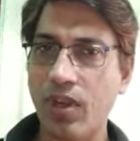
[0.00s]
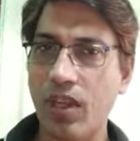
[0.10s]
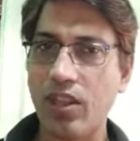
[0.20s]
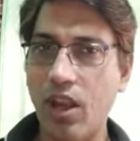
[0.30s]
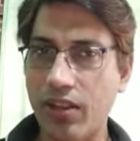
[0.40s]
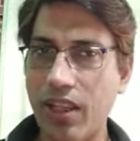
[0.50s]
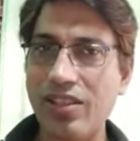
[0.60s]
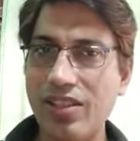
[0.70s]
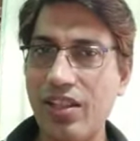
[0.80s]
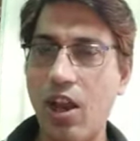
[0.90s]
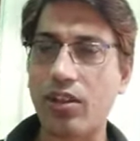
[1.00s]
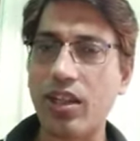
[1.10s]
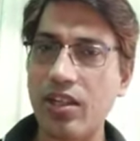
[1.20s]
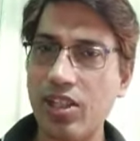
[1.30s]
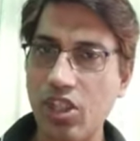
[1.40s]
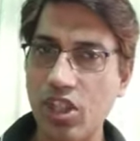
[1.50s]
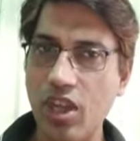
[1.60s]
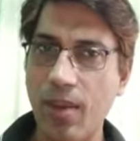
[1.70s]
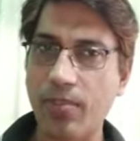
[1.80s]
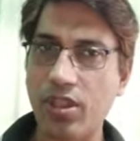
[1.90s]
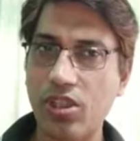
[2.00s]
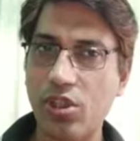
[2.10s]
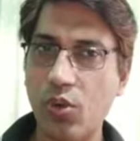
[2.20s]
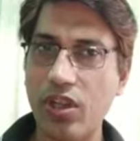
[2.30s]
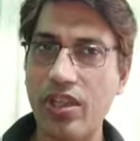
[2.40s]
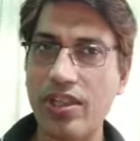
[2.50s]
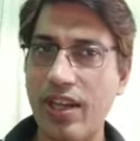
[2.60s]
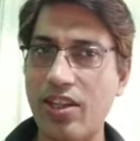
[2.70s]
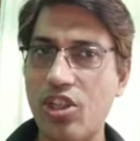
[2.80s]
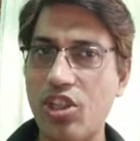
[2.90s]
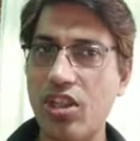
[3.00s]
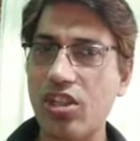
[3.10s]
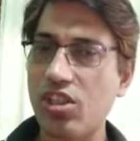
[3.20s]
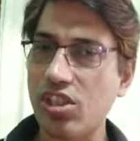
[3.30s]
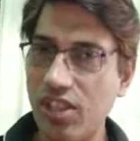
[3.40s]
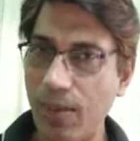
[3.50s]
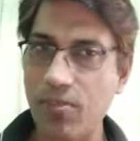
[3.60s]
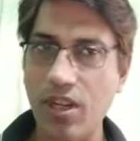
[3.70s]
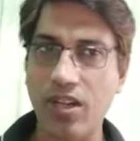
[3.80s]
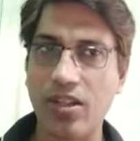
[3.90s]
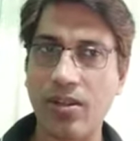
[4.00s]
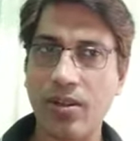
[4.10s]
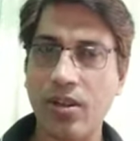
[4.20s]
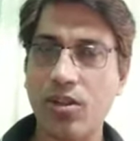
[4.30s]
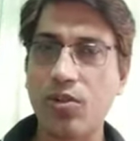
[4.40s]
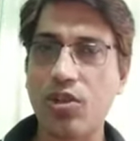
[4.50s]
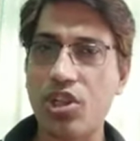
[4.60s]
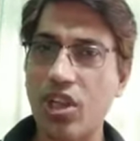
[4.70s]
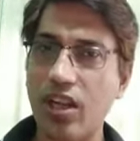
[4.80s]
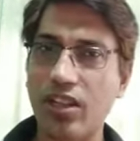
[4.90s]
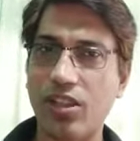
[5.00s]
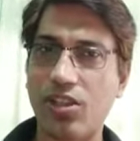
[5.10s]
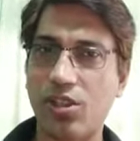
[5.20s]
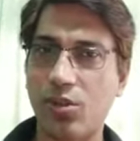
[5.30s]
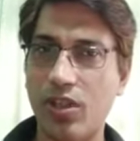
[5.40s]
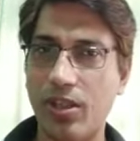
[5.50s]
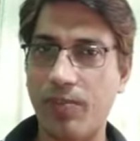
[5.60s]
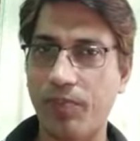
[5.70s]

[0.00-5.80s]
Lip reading: in the authenticity of the story, yet she is tempted to share this story.